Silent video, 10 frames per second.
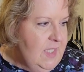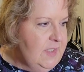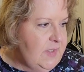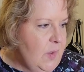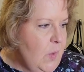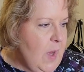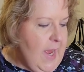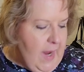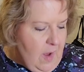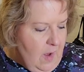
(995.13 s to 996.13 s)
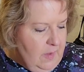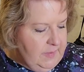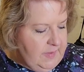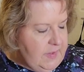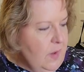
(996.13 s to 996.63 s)
So I
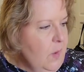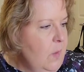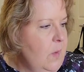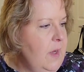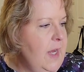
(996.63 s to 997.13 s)
also,